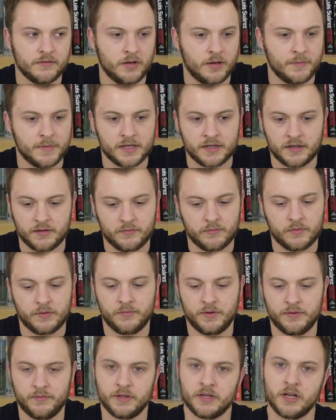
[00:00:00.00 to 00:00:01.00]
I mean, we,
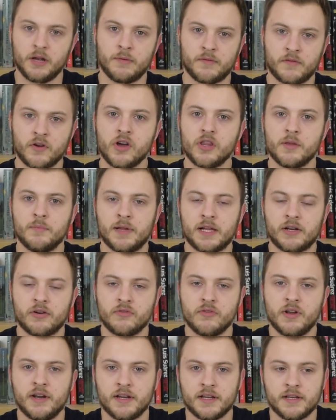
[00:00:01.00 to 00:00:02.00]
we, we know we've got the player
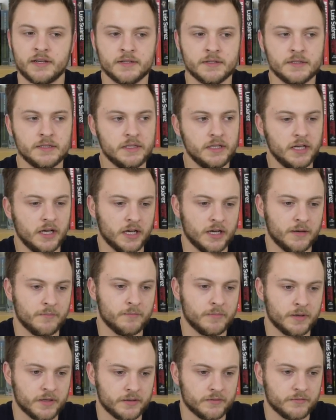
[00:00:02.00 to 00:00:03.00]
already,
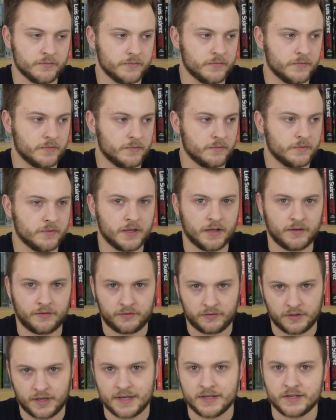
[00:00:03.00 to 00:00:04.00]
um, but
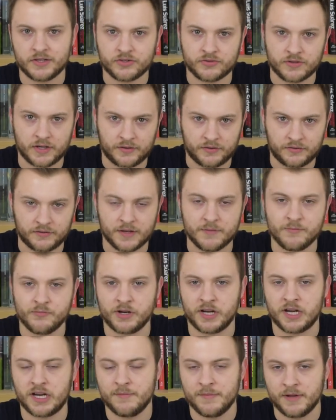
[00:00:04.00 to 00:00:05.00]
this interest in
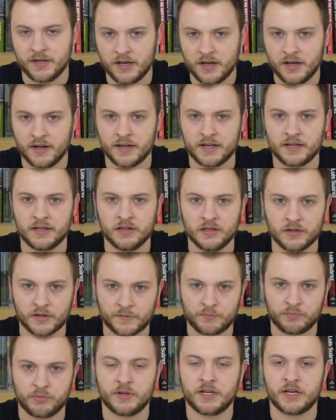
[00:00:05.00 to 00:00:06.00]
bringing him in early
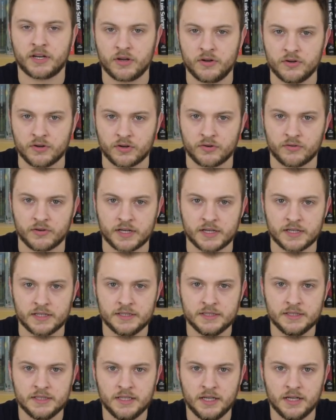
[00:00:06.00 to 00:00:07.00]
looks pretty
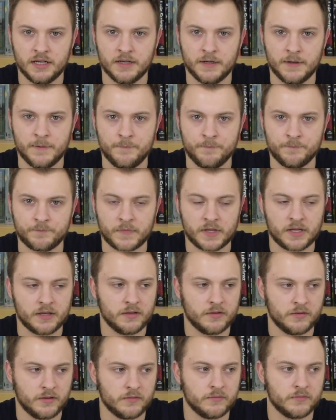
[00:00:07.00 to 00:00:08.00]
concrete. Um,
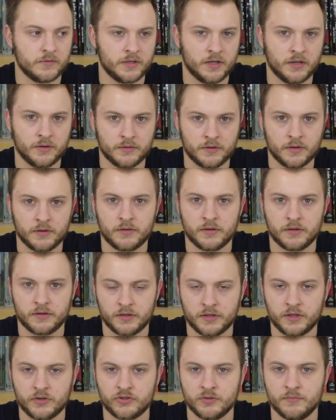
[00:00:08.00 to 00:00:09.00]
you know, the,
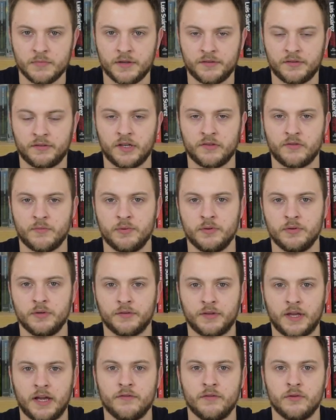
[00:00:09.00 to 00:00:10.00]
the usual measures our
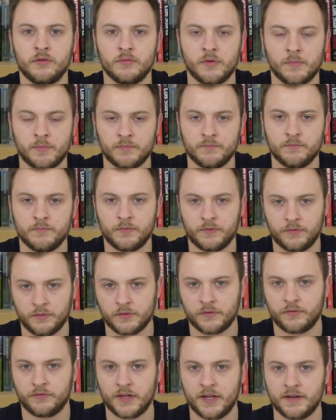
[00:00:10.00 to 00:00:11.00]
reporters have all
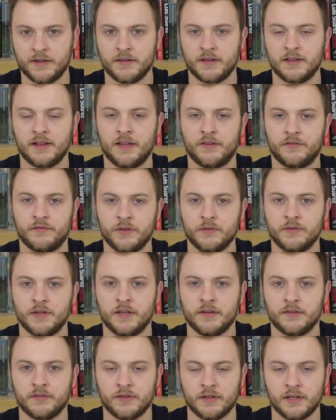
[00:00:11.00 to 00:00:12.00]
sort of said in the last few
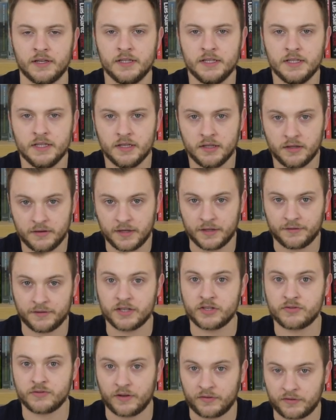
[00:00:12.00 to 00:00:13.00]
days that there's
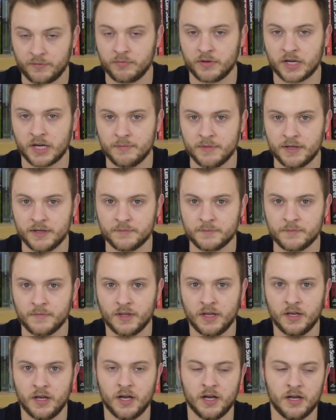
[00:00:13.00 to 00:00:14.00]
interest to bring him in.
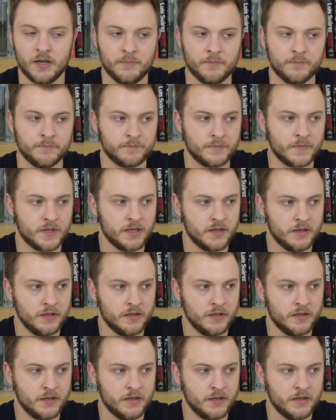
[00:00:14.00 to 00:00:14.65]
Um,